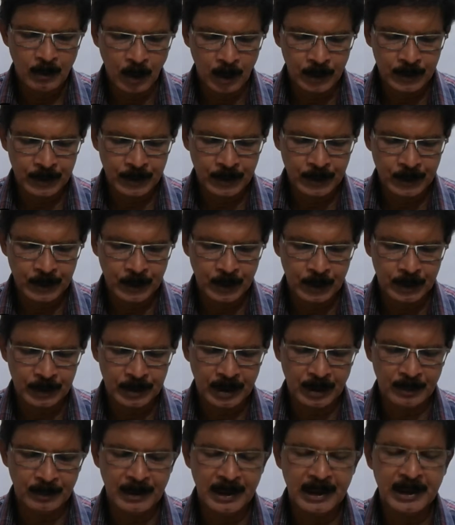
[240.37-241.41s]
Baudricourt,
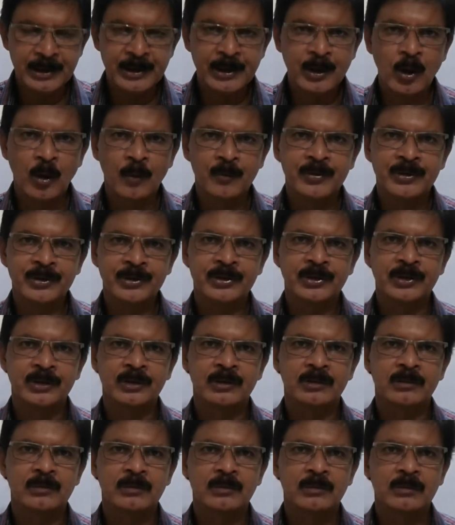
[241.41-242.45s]
a military
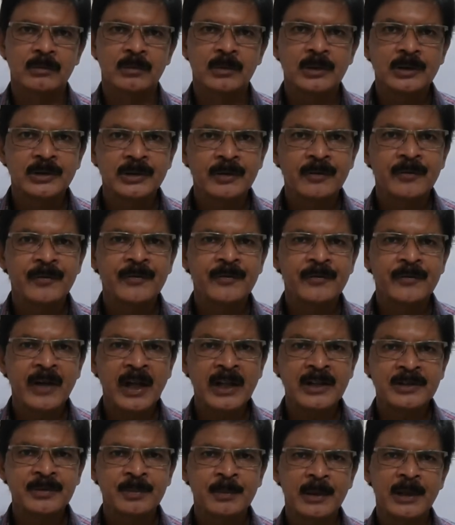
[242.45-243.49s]
officer, is a
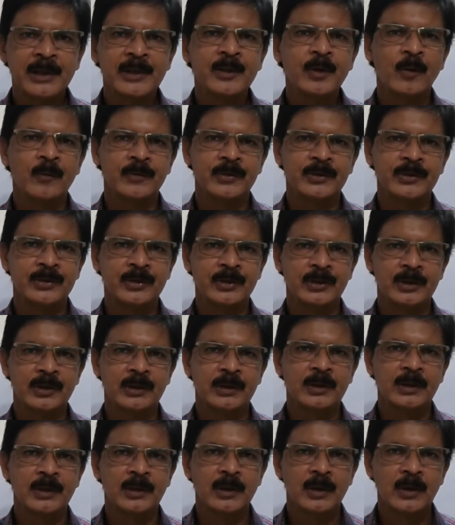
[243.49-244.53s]
French military officer.
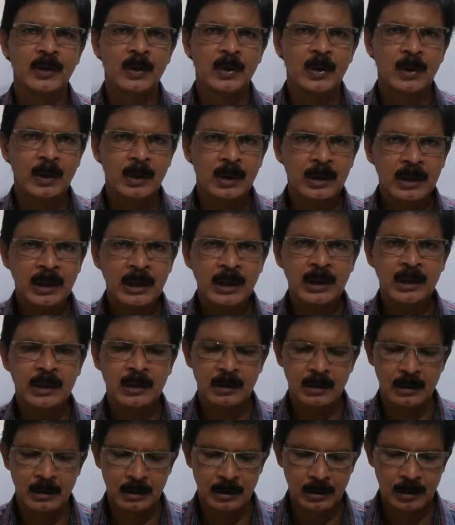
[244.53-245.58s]
Okay,
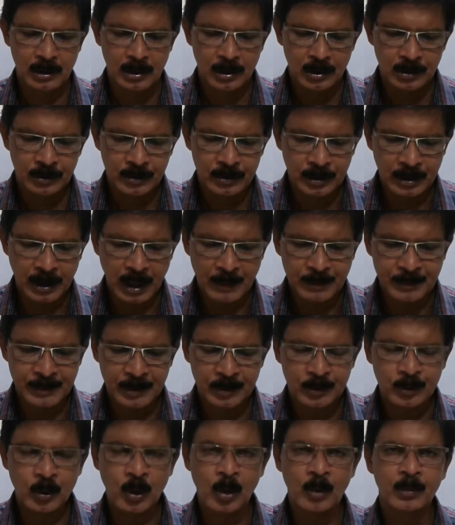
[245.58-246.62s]
so
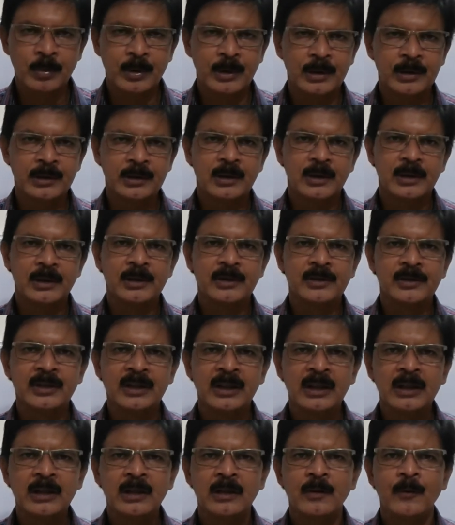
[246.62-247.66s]
Captain Robert is
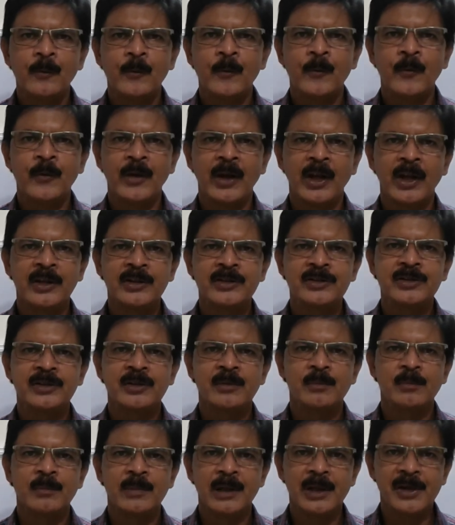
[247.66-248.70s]
a French
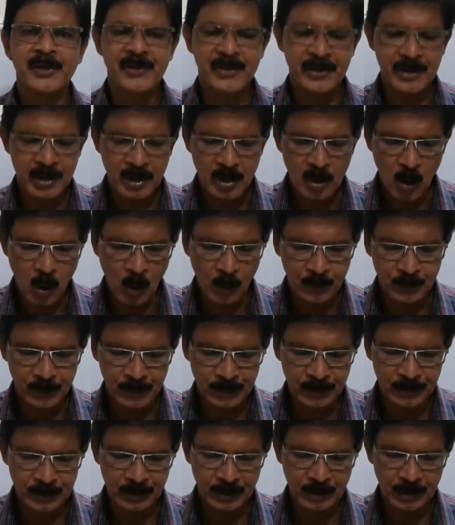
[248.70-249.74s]
military
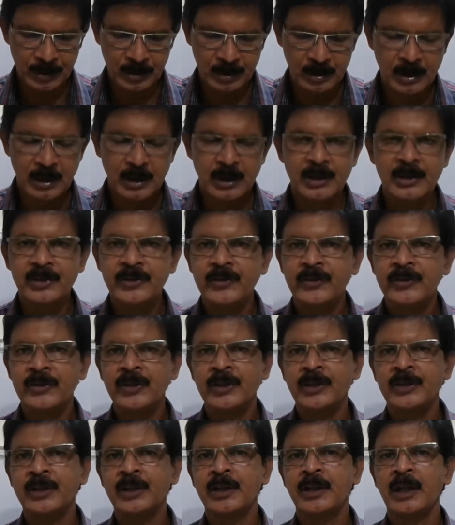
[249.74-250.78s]
officer. He is
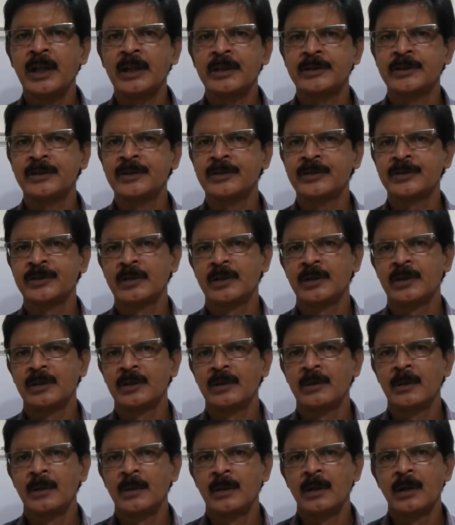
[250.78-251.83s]
seated at his
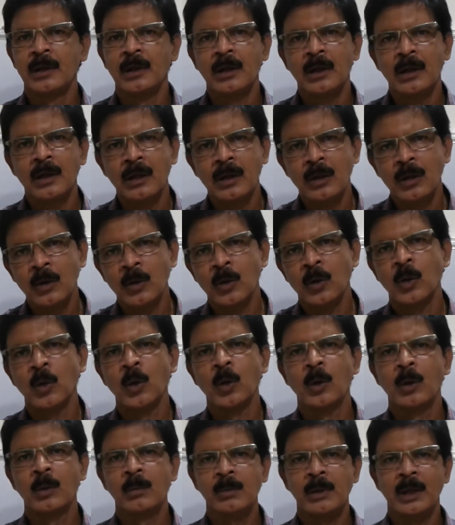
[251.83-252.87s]

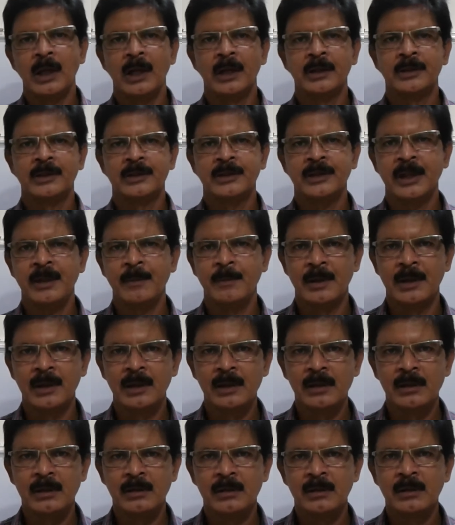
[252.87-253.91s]
home at a
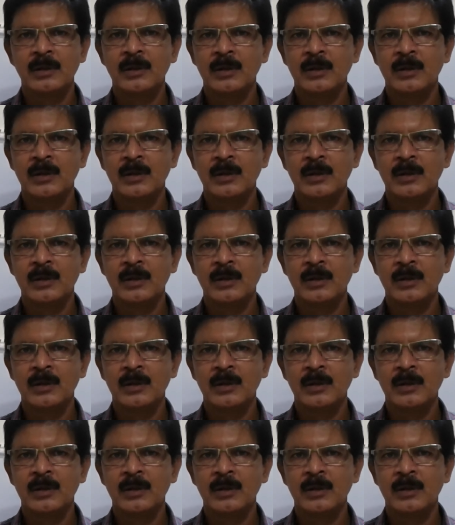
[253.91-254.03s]
table.